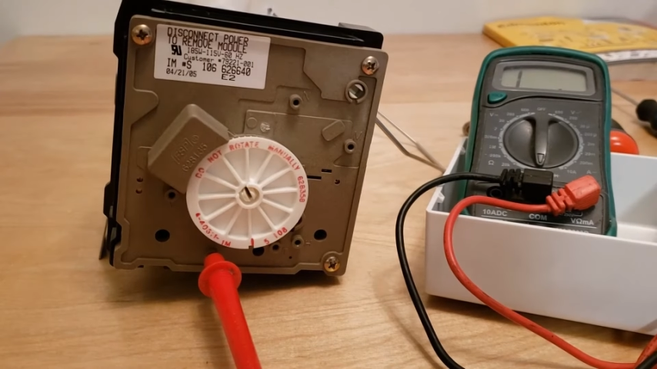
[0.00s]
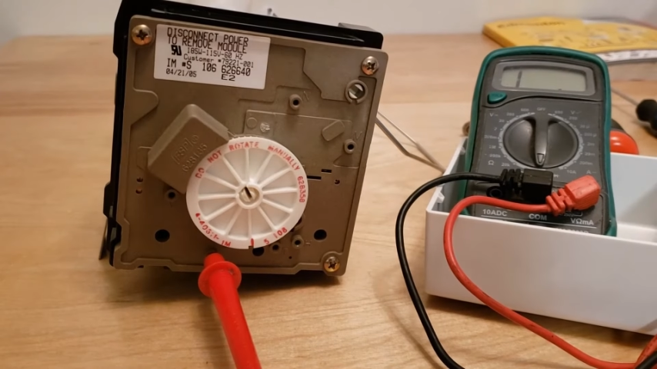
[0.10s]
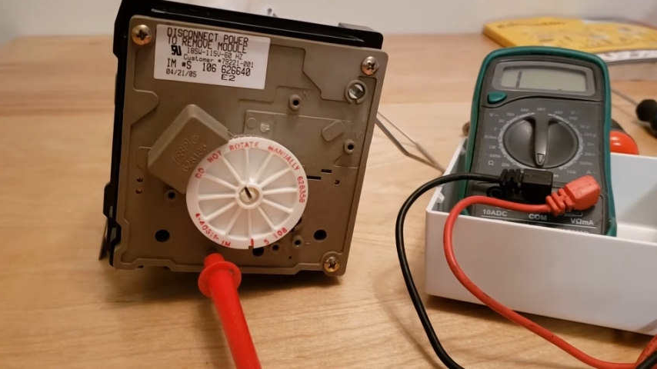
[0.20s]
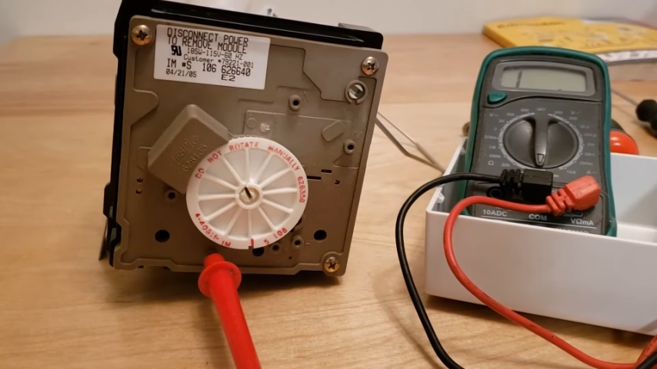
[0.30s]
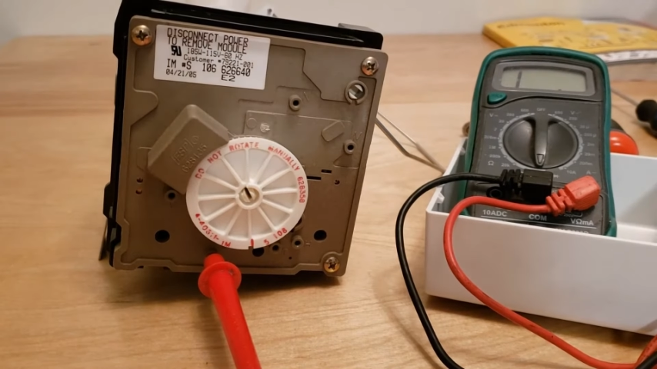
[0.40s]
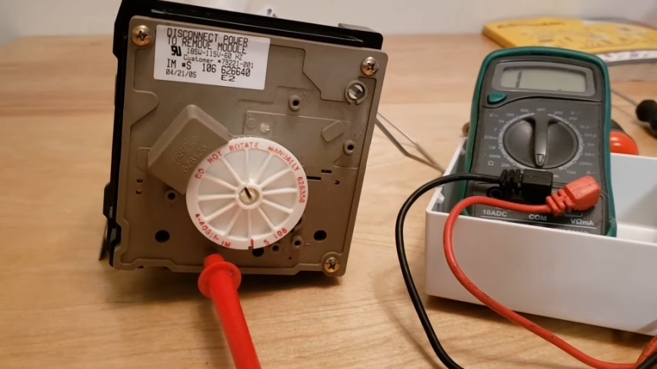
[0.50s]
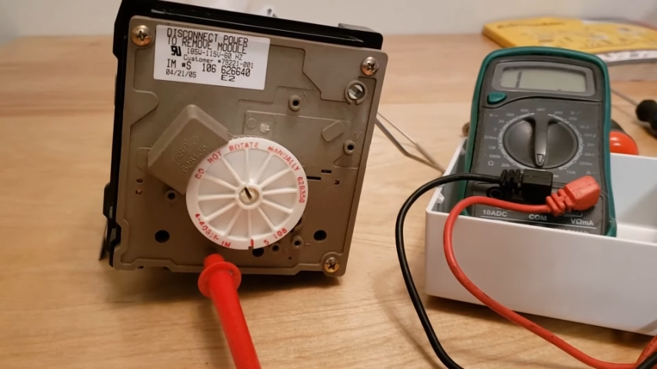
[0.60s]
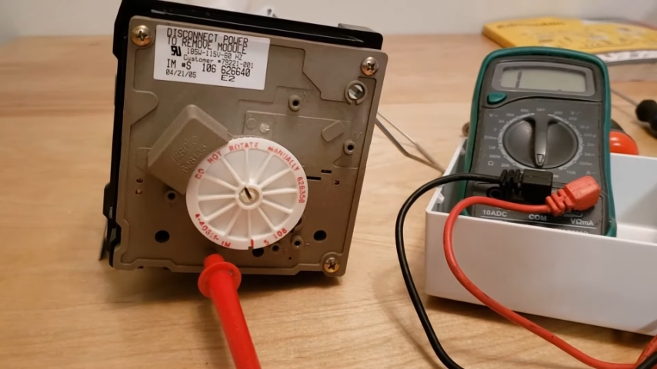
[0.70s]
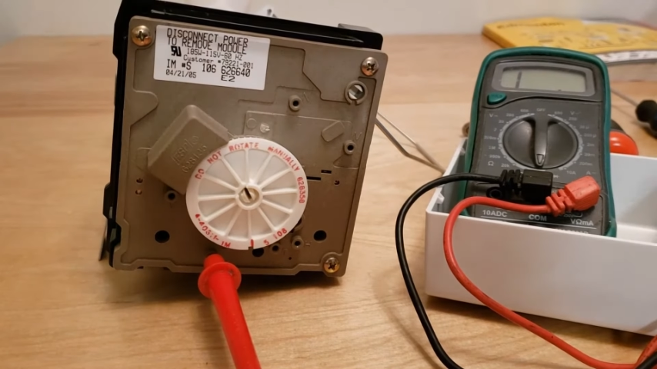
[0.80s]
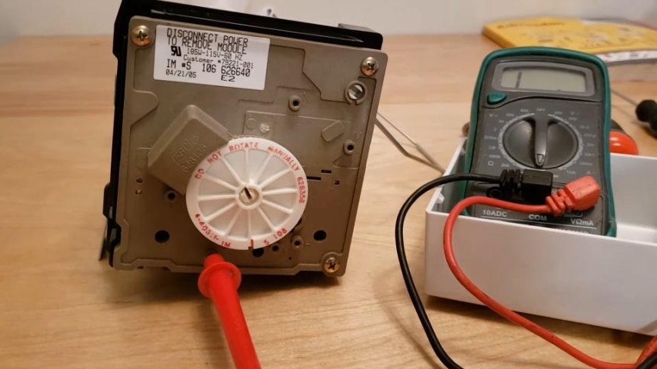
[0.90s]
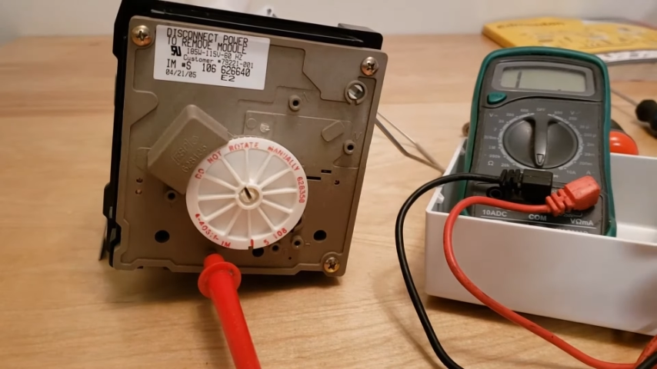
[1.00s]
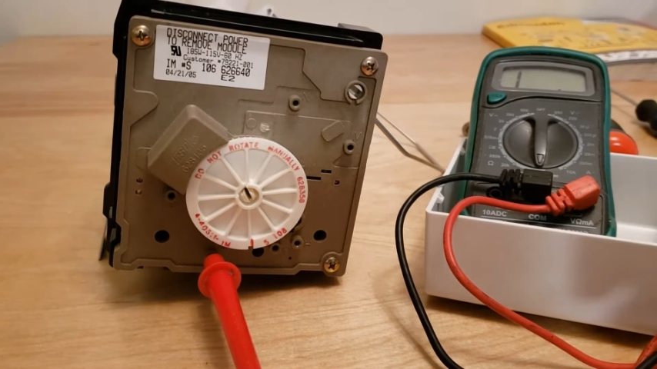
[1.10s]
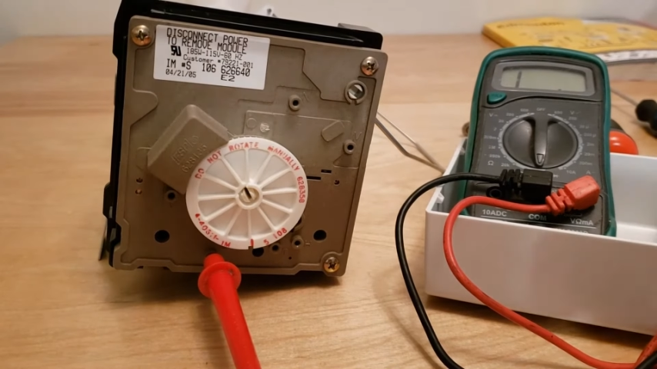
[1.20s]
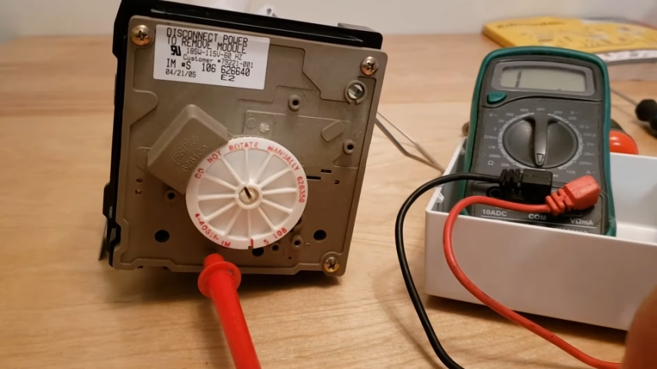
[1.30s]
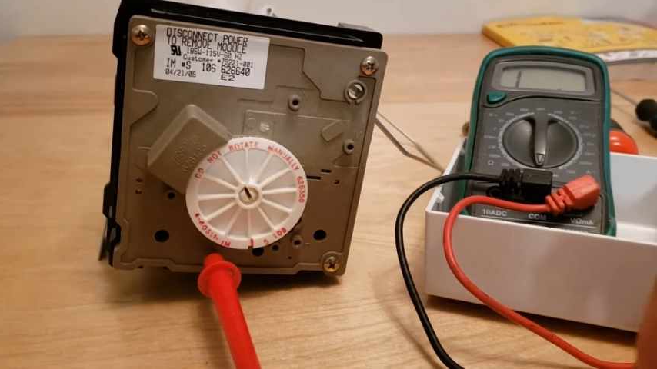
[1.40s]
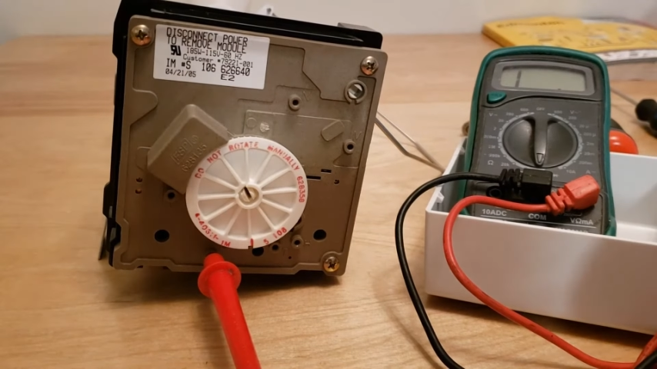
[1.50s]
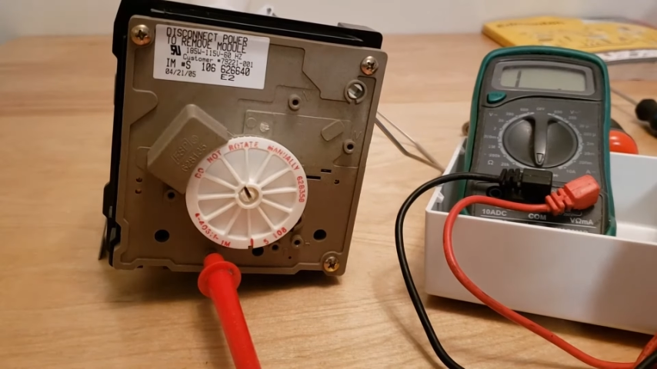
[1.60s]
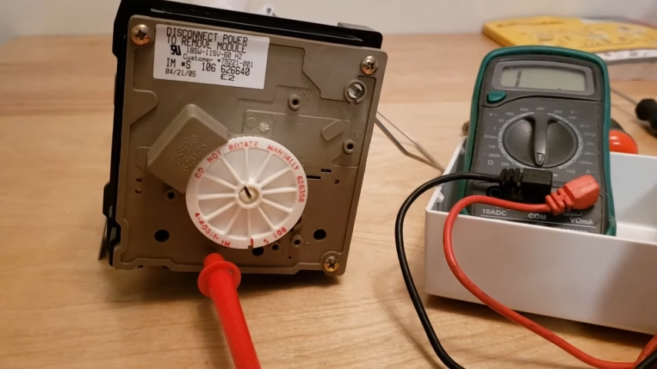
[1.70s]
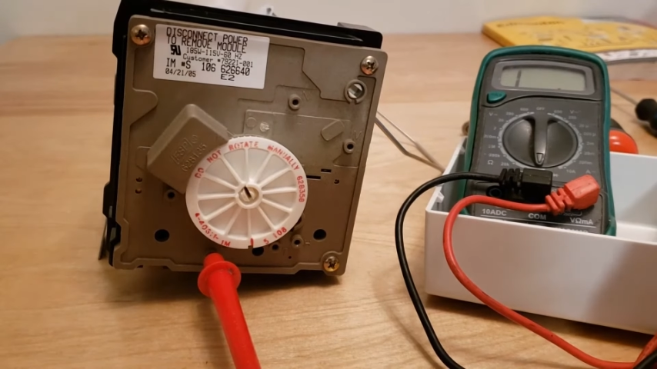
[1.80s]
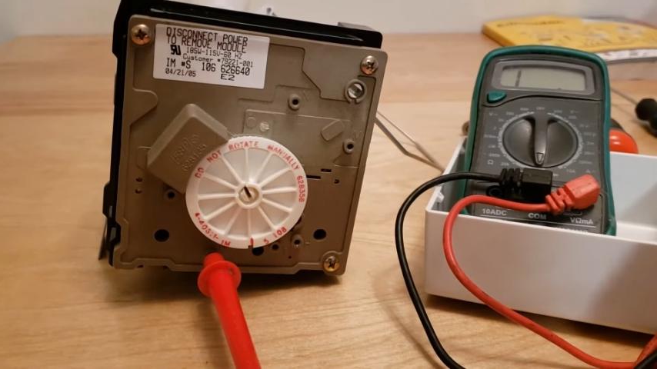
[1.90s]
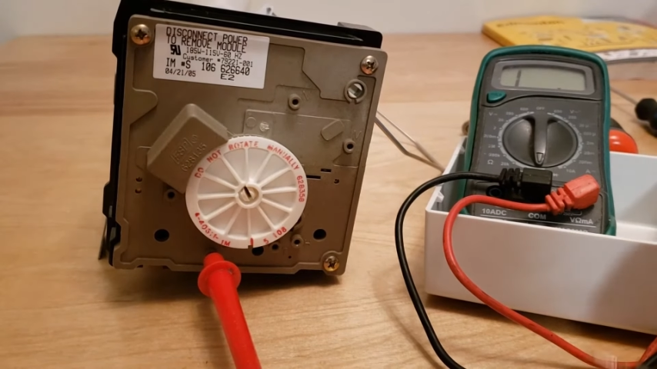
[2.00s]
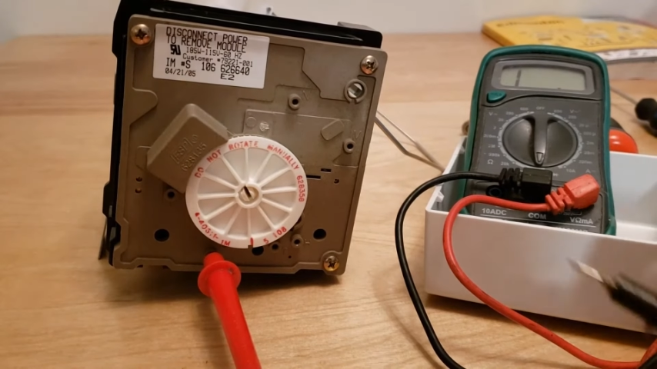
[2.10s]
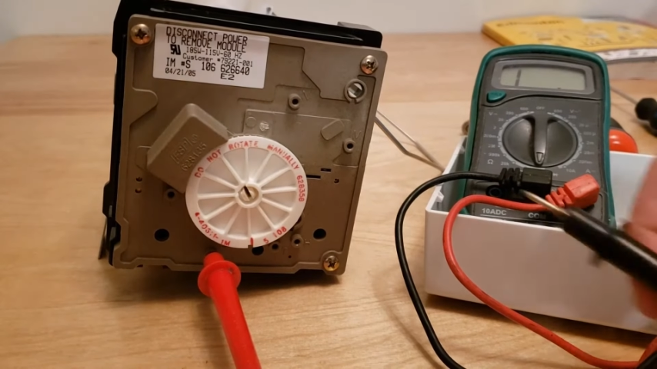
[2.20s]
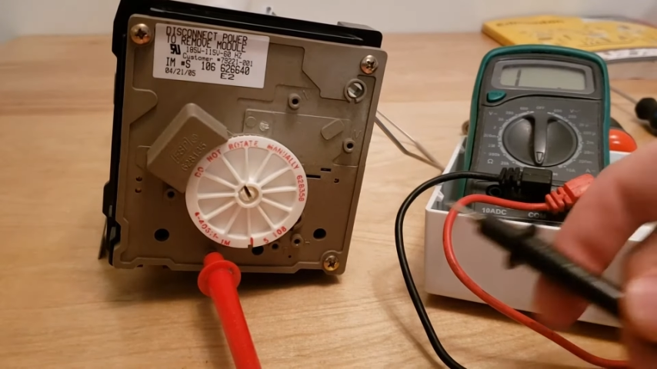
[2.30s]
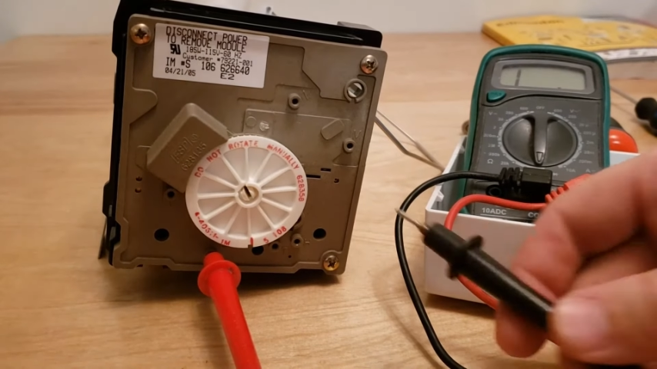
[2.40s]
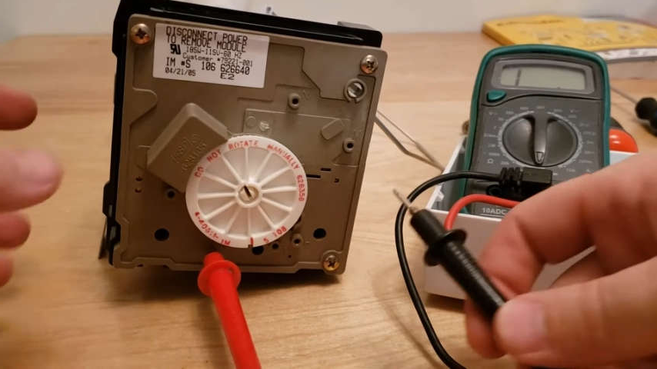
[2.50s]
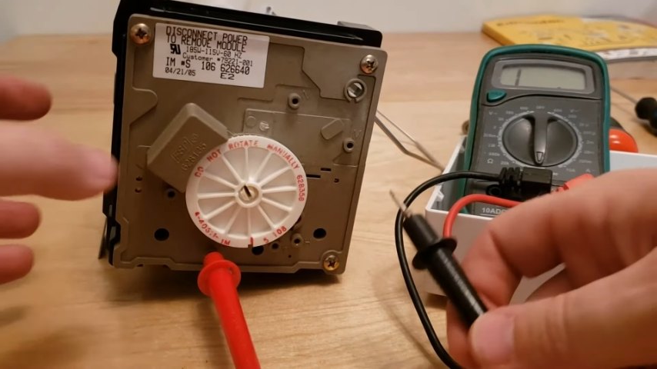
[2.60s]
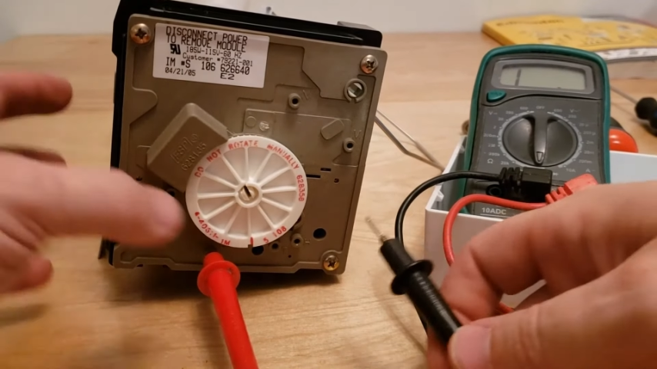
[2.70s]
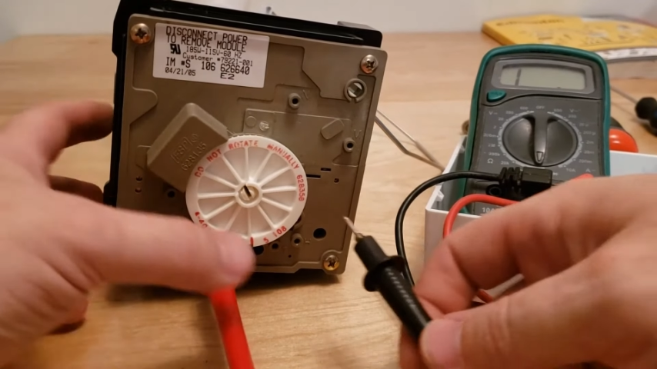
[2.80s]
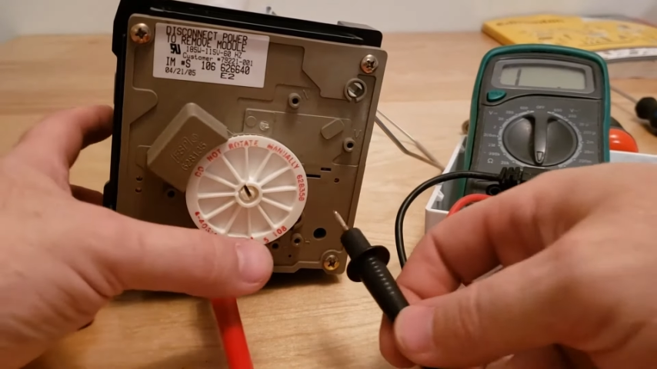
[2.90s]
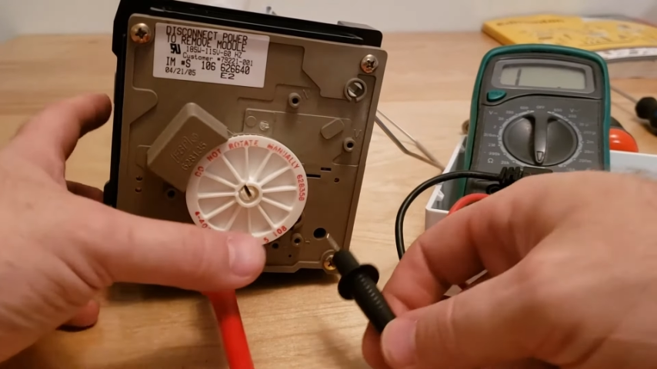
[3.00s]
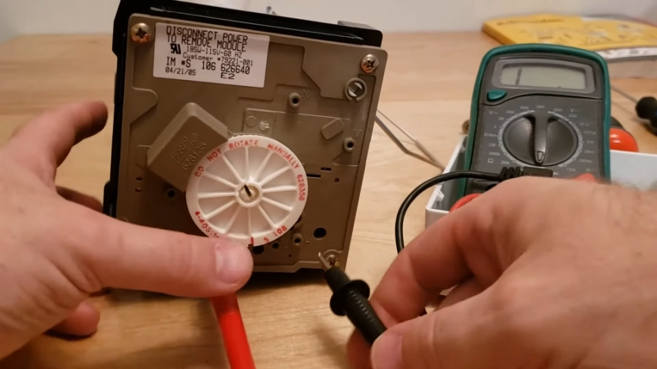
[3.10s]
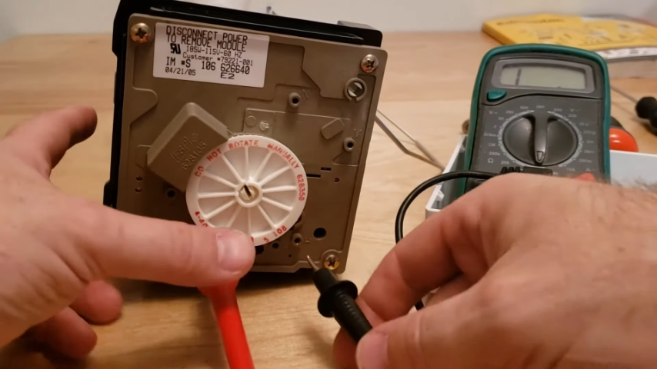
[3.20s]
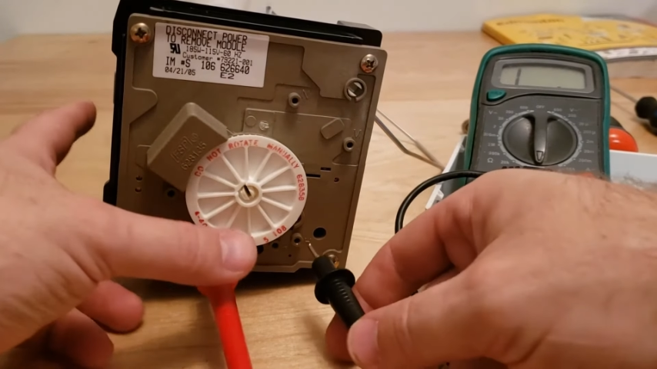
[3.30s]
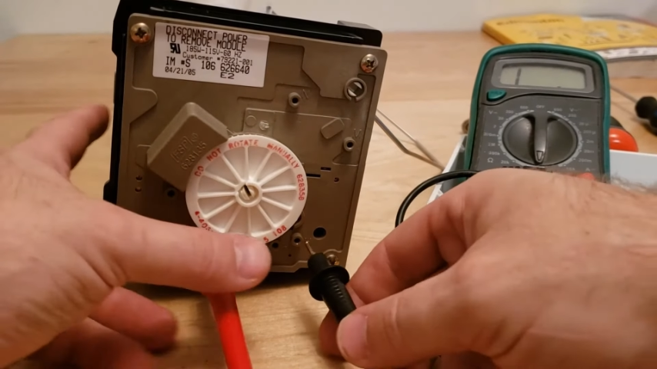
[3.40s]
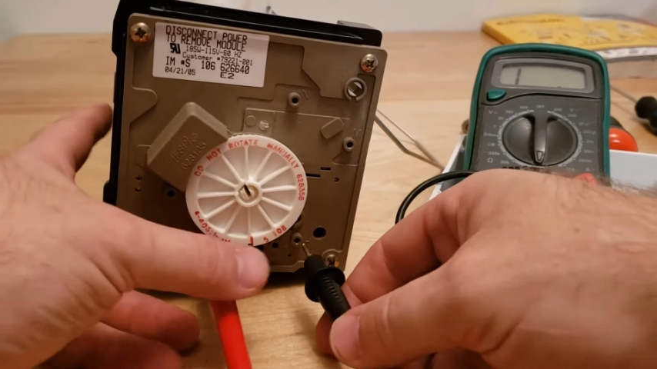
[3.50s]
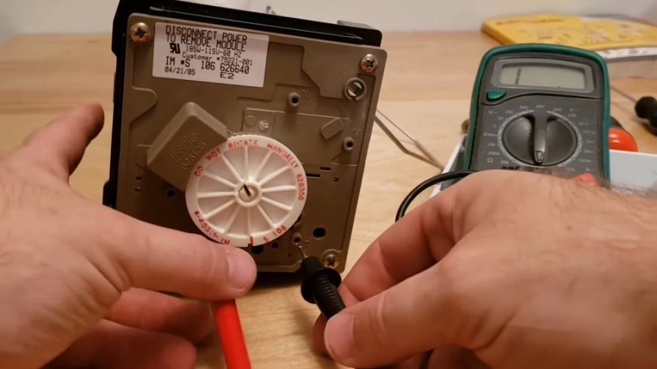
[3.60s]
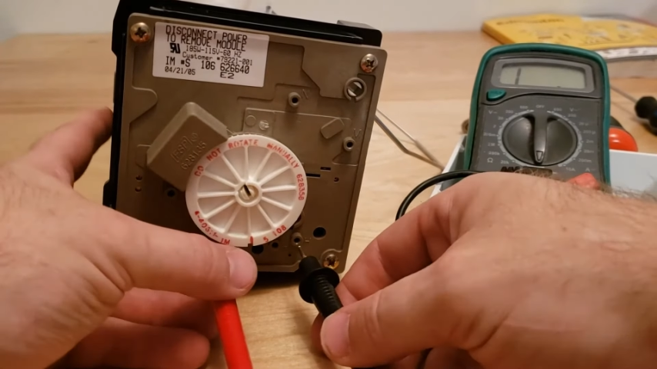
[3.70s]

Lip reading: [unreadable: no face in view]